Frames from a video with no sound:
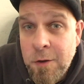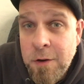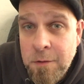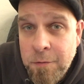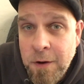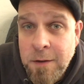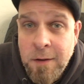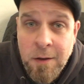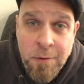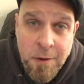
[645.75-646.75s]
good and fun to
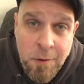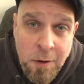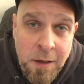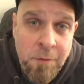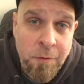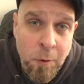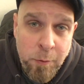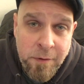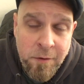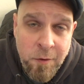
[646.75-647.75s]
you and you're looking
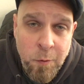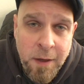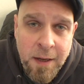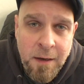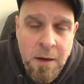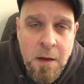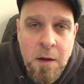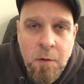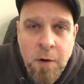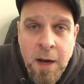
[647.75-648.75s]
forward to doing it,
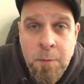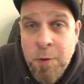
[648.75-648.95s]
right?